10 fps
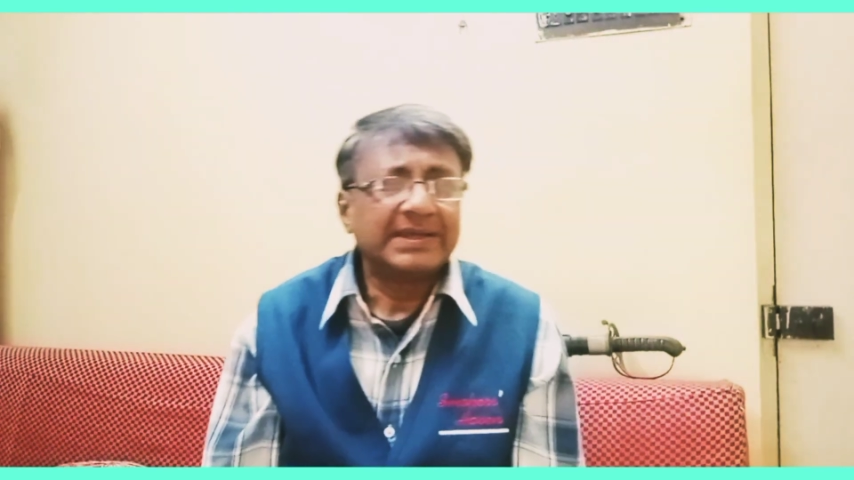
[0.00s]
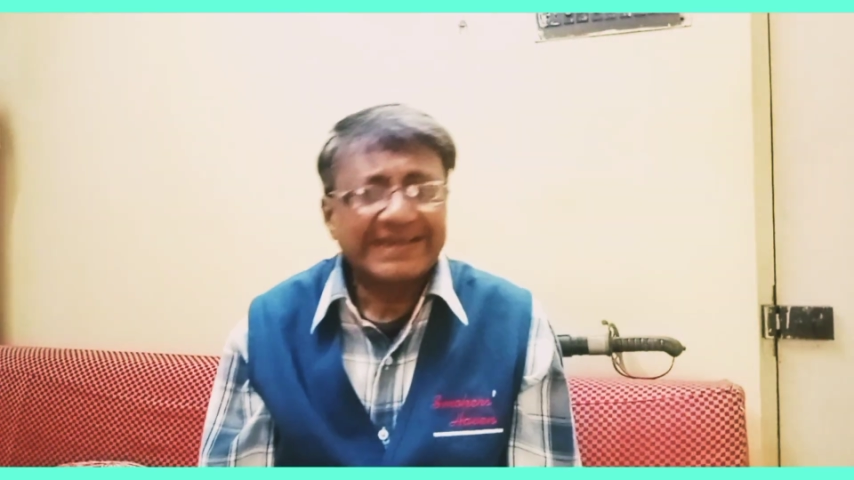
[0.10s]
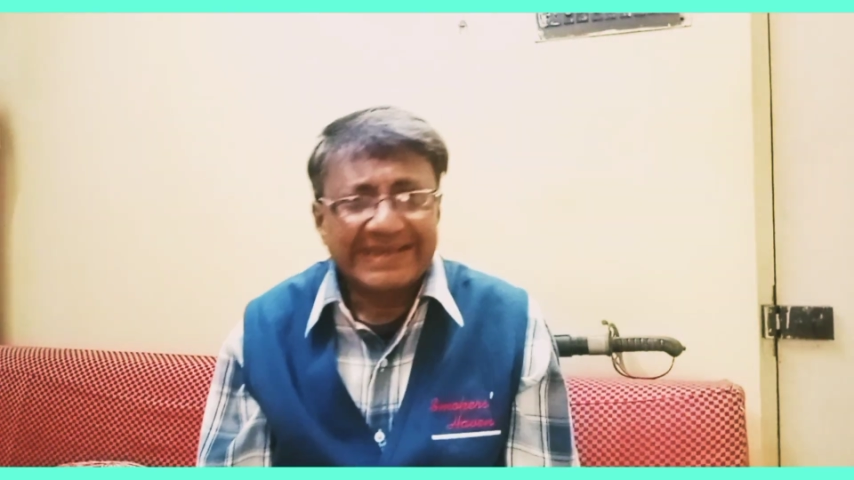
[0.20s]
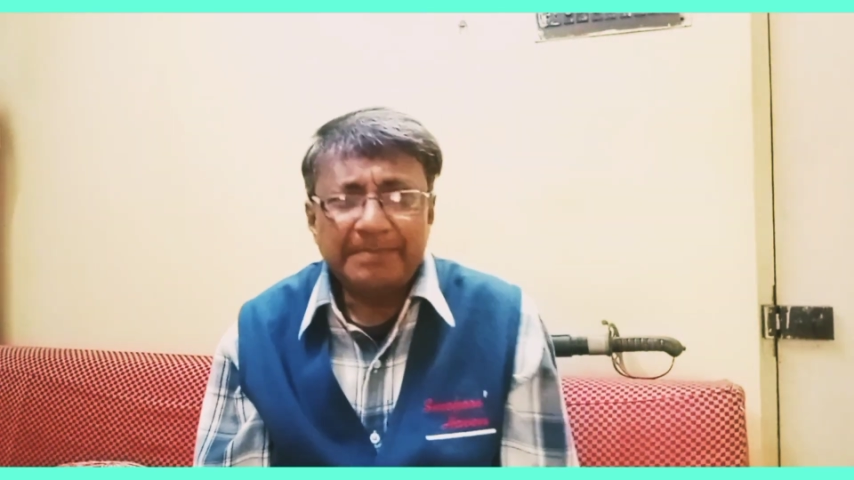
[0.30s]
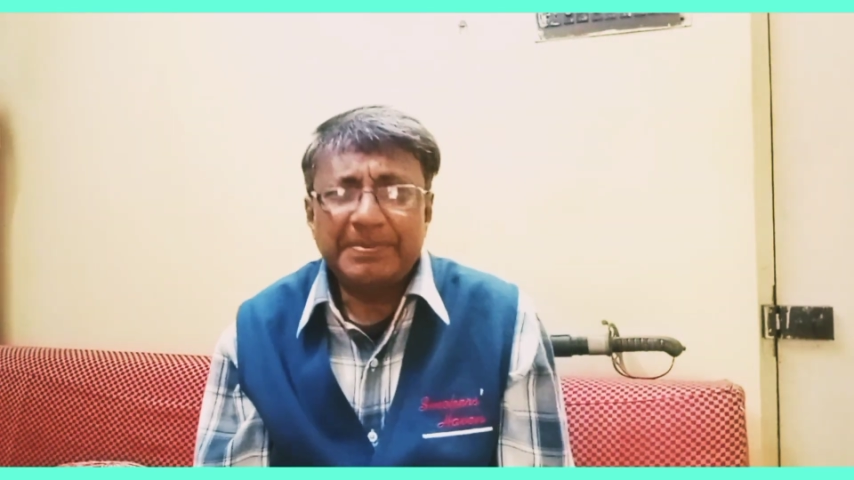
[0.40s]

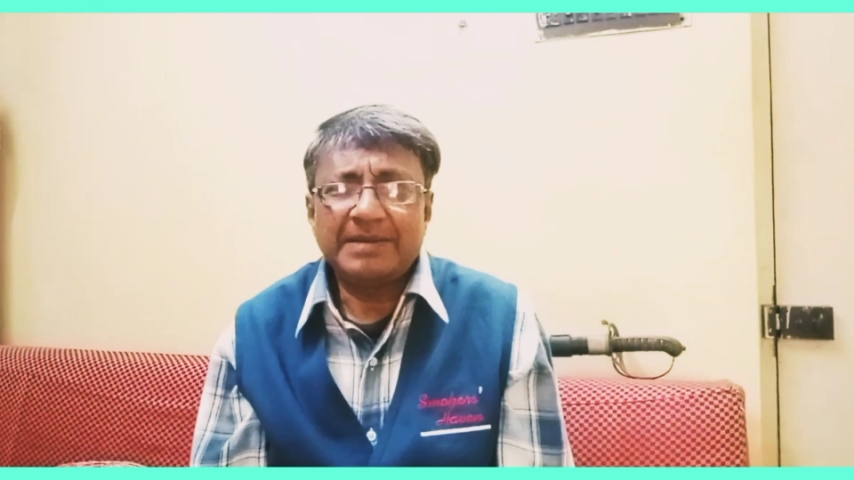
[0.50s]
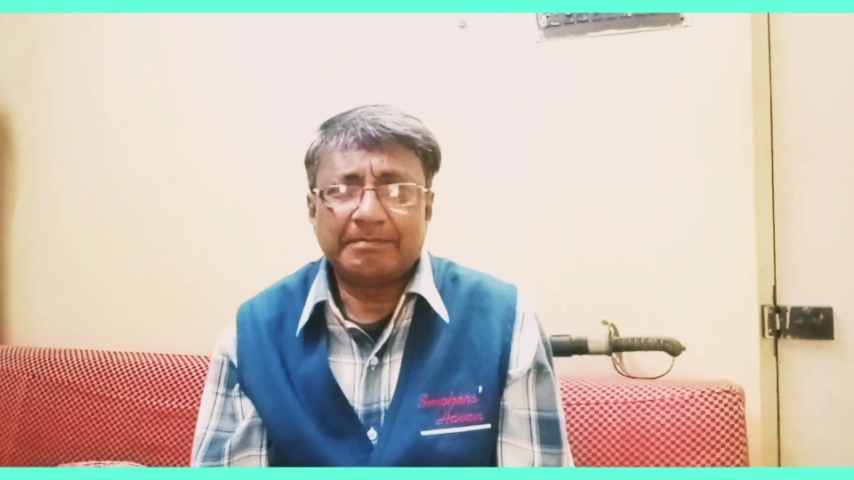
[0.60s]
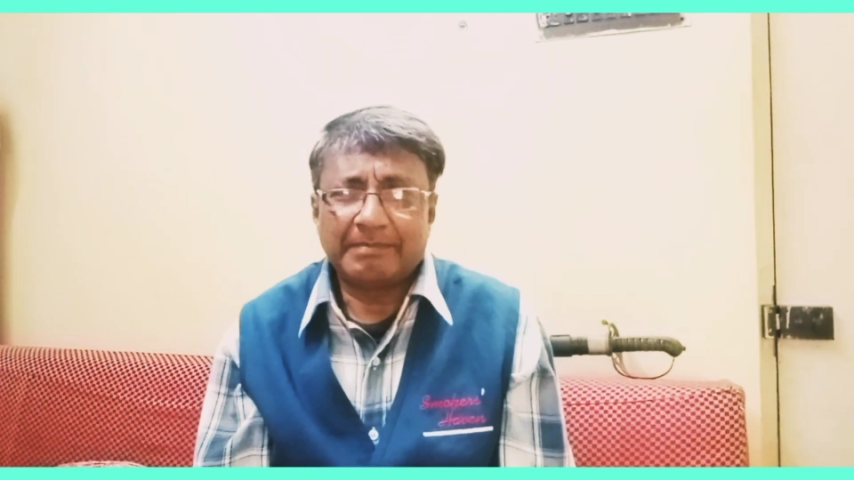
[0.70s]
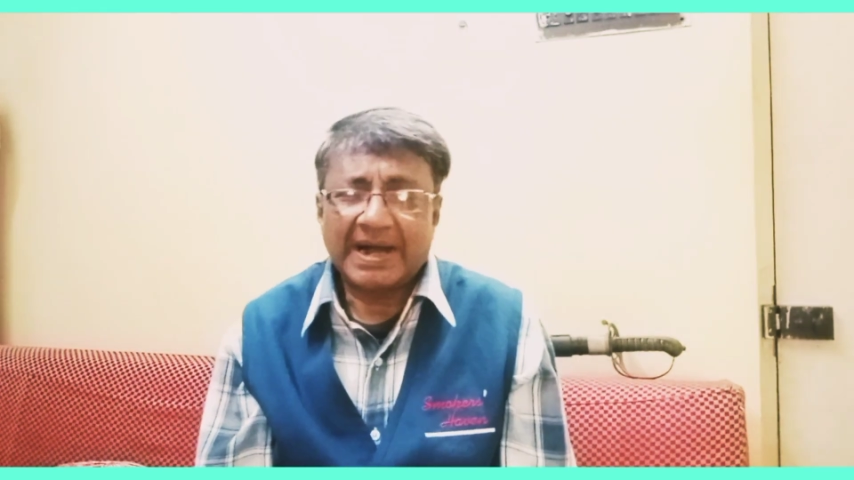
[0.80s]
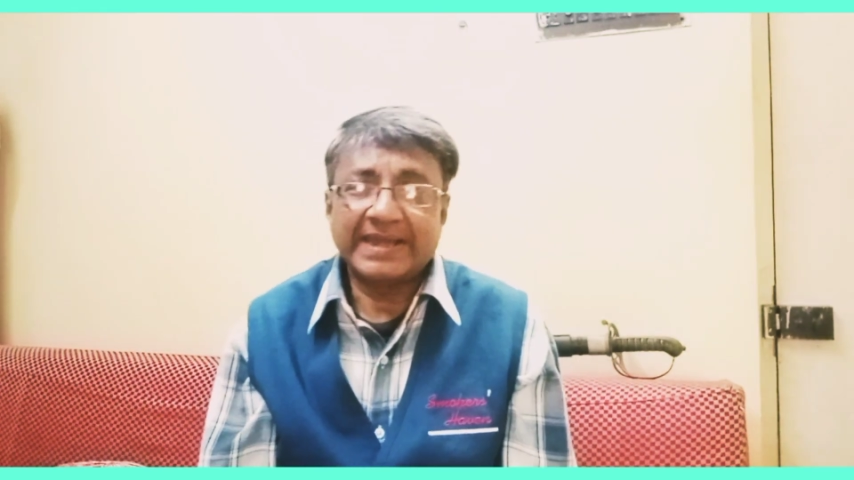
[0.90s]
keep
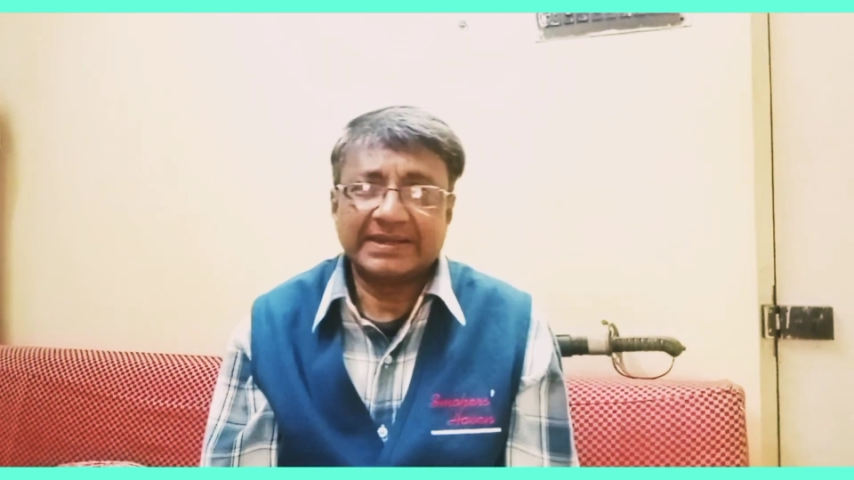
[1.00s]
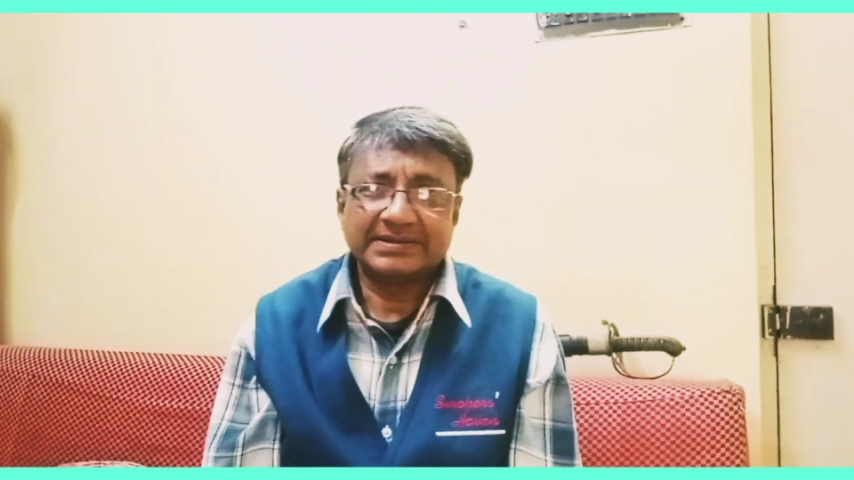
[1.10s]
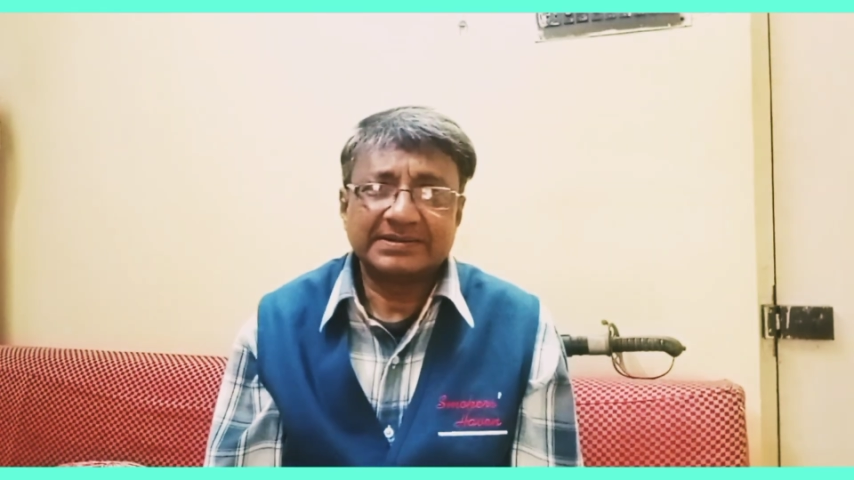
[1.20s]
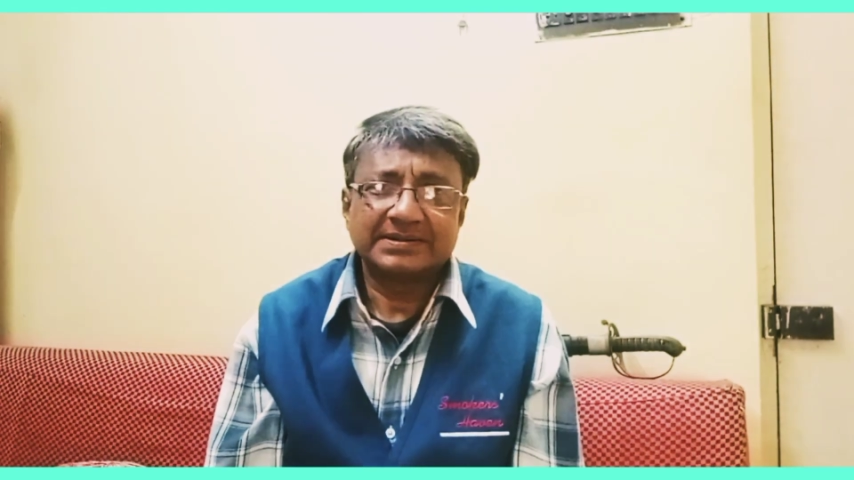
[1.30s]
in mind